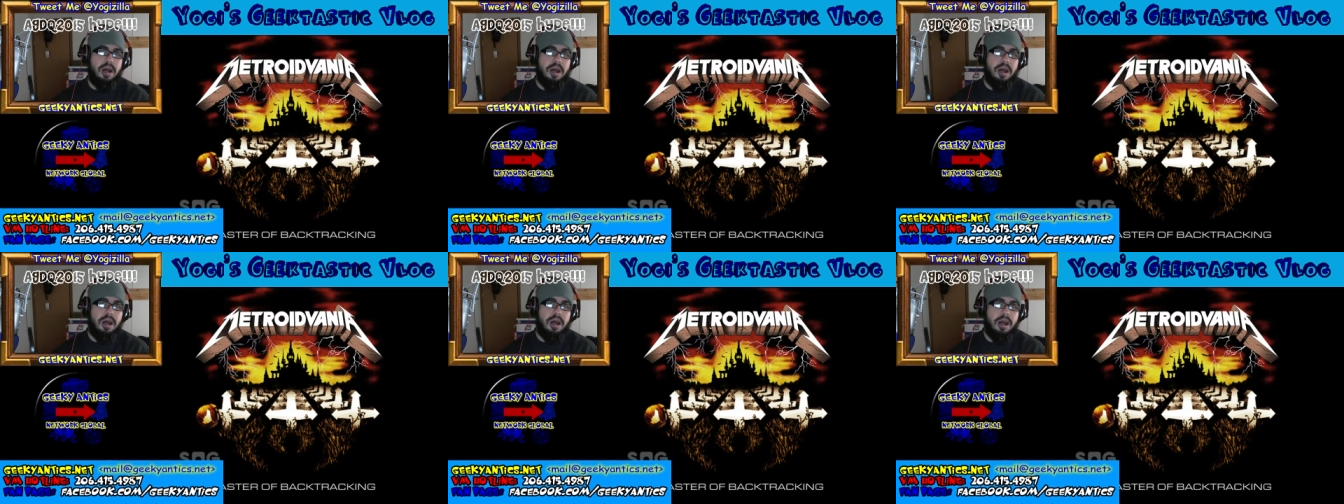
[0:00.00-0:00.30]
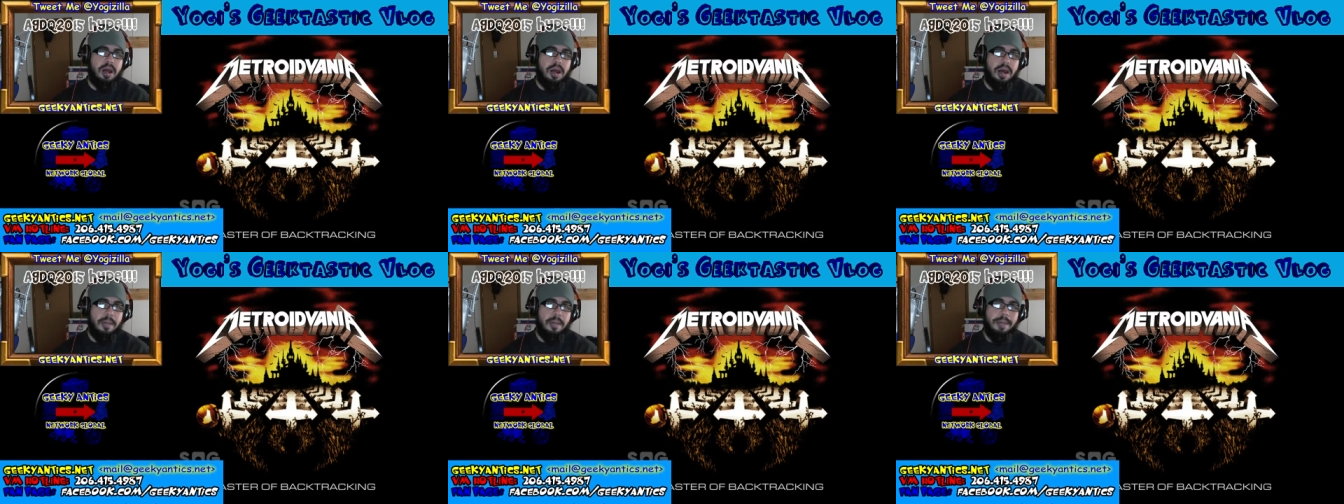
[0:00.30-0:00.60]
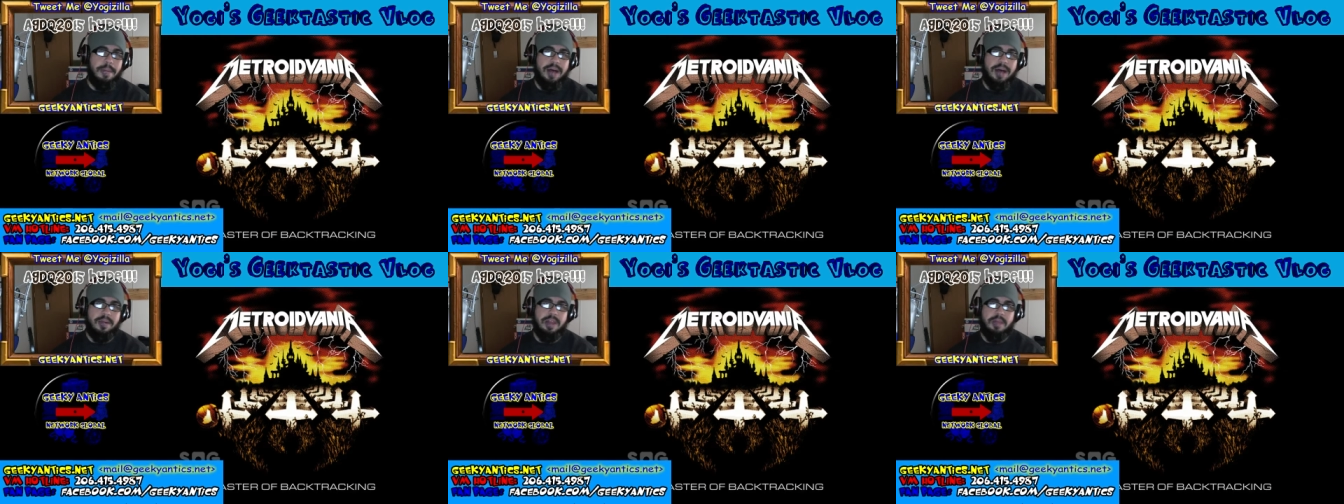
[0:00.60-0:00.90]

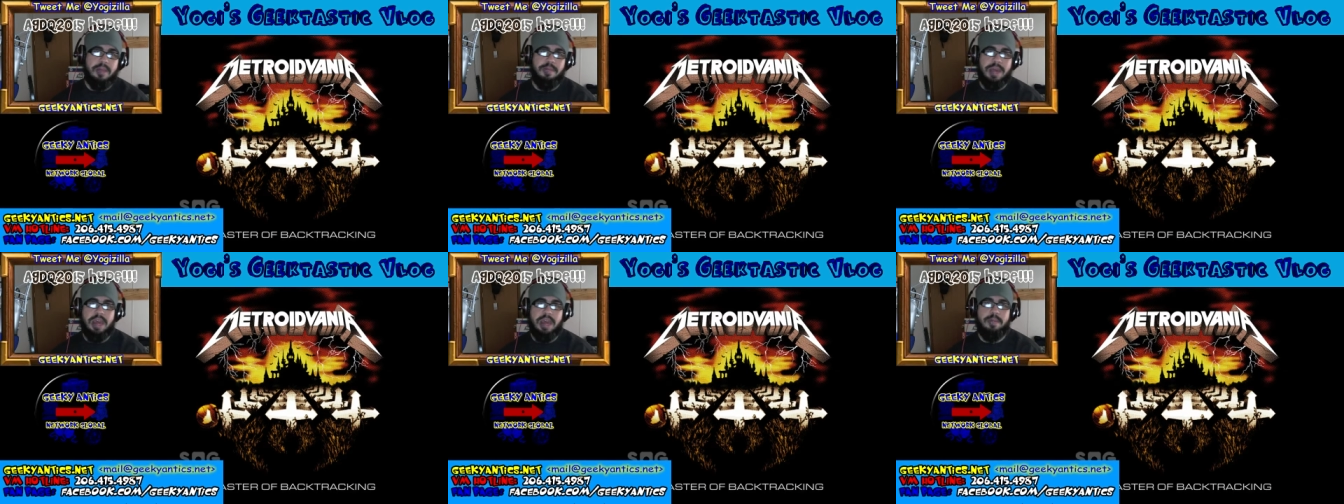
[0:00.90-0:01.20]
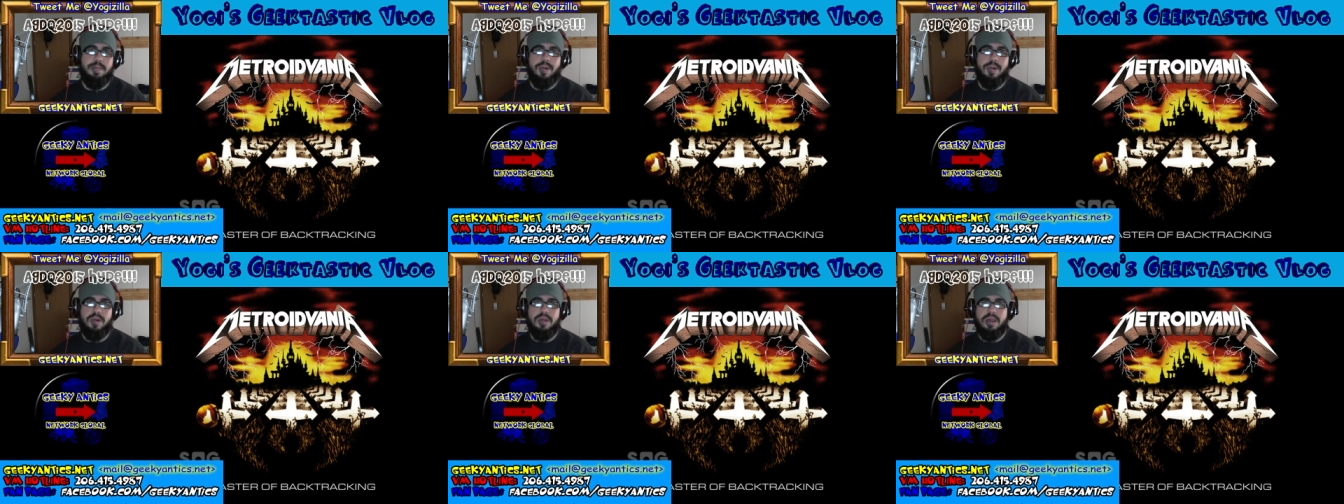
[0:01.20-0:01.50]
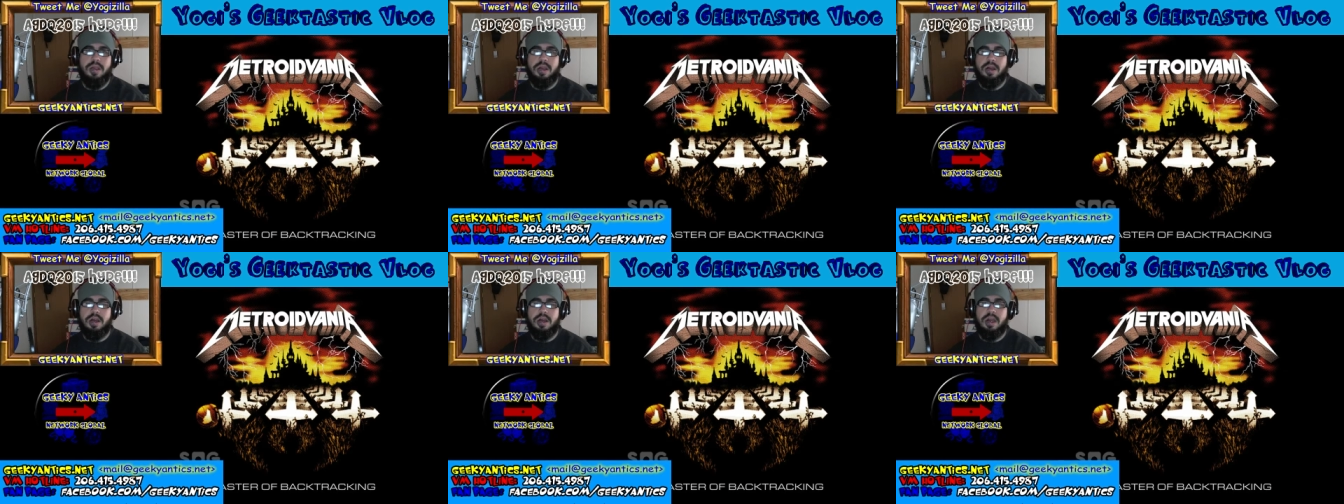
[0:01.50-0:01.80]
about the people,
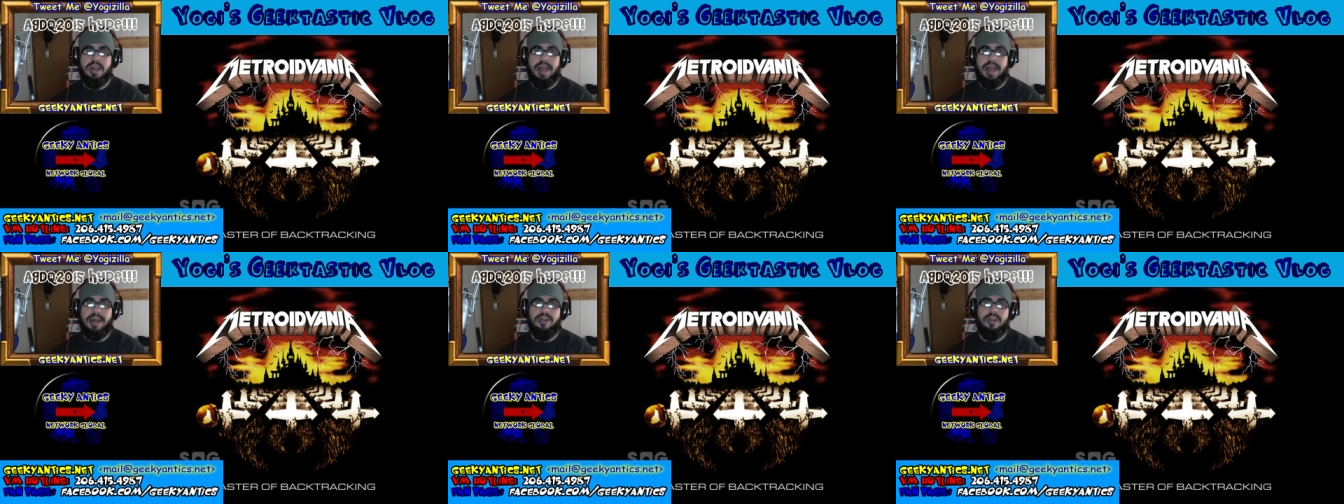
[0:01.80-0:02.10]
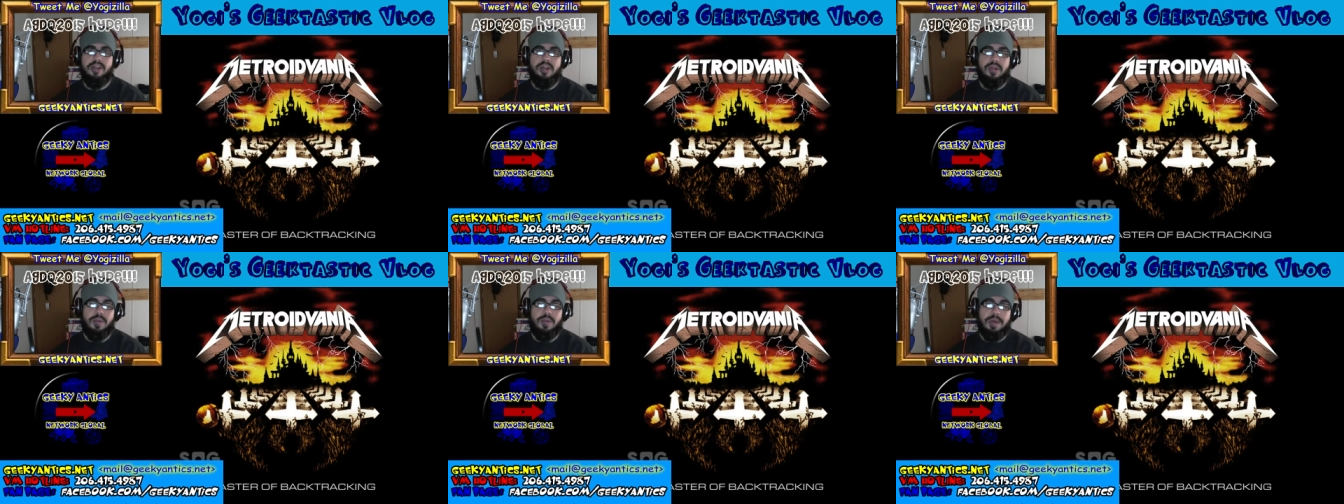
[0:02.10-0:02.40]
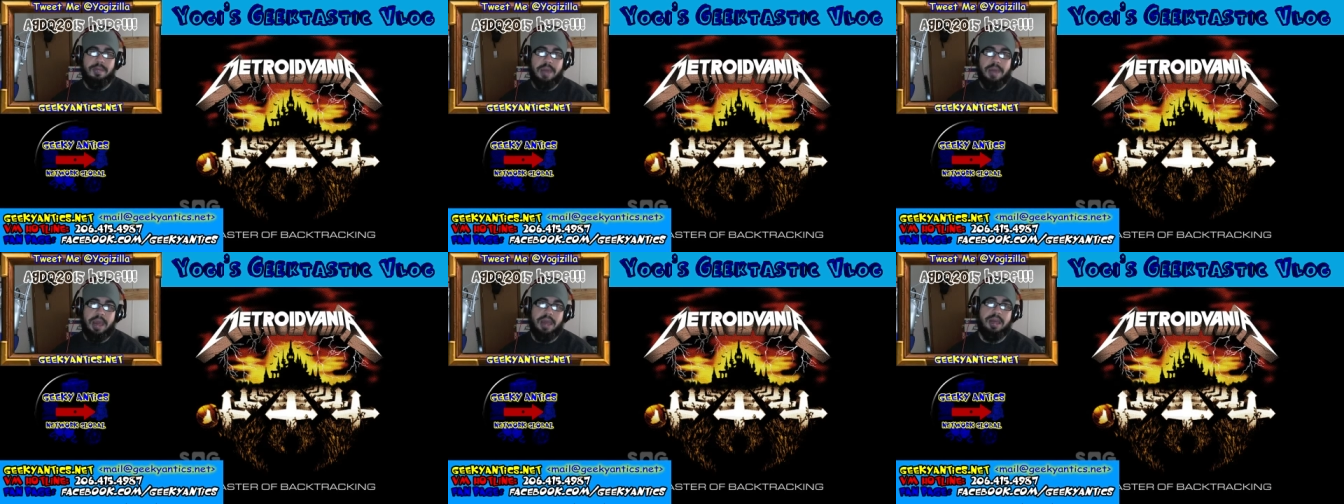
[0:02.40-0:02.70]
the connections we
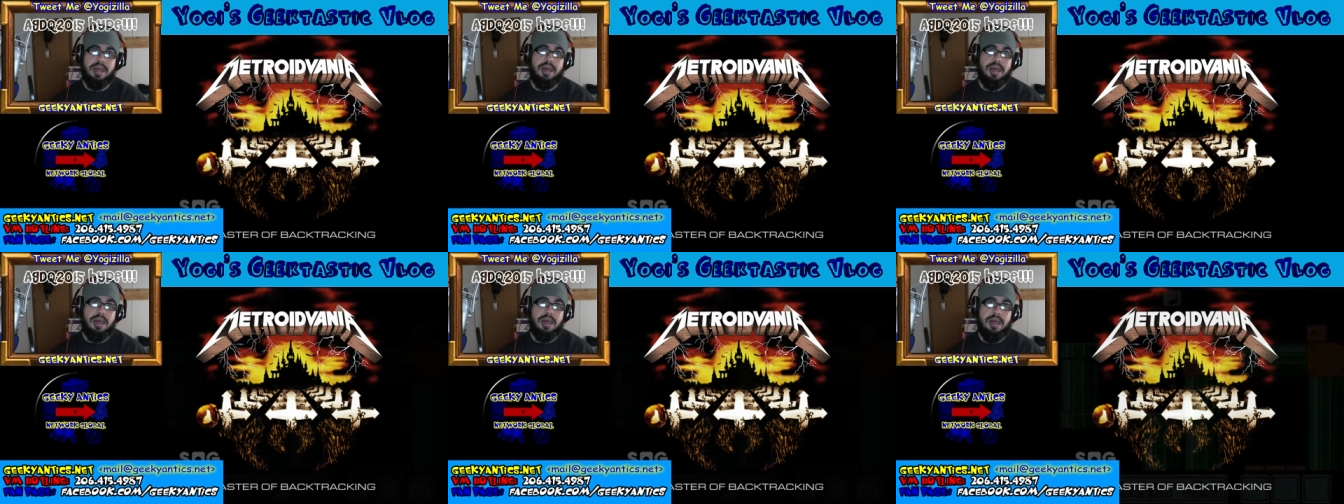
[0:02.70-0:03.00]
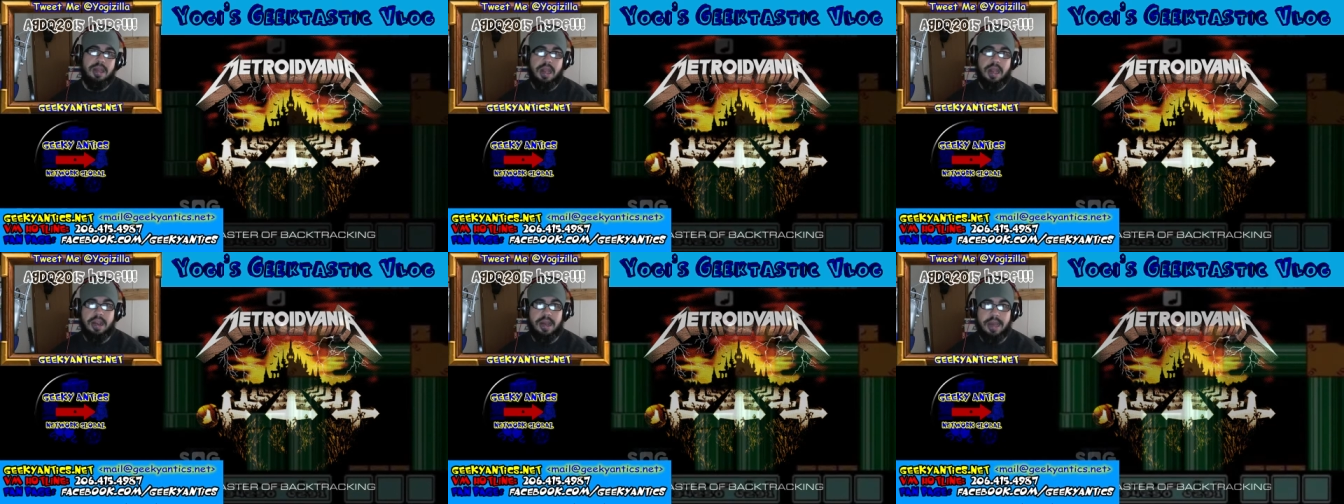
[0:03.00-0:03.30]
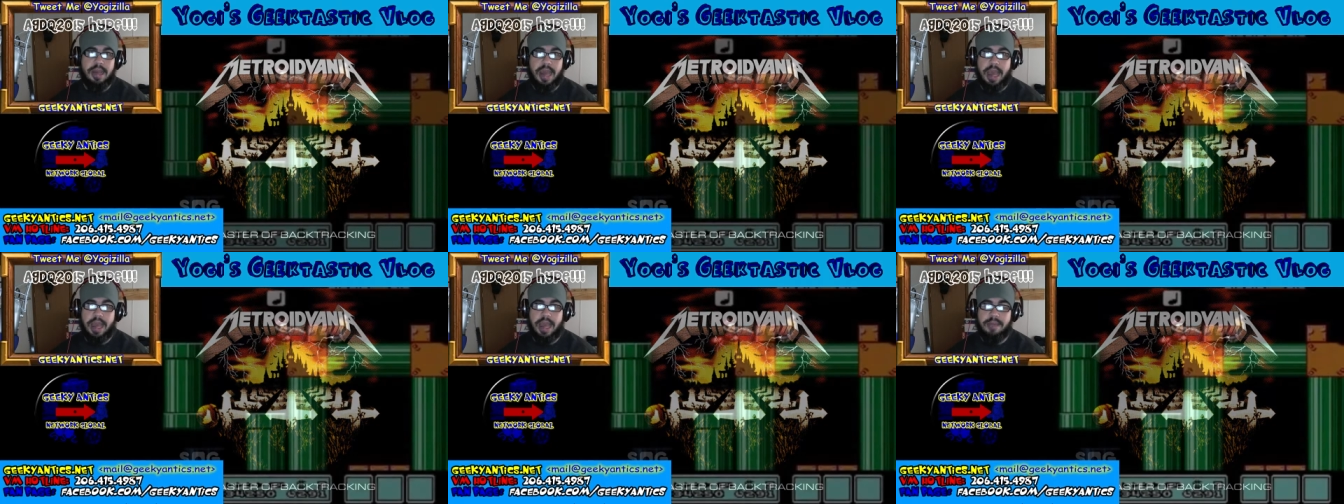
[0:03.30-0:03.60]
make, than the
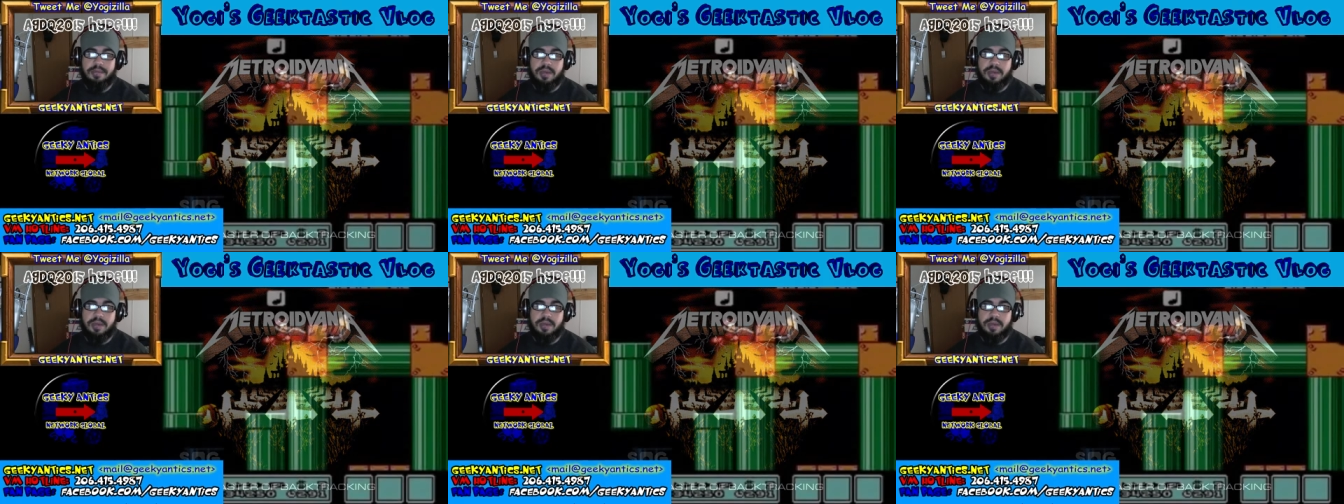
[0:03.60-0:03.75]
games.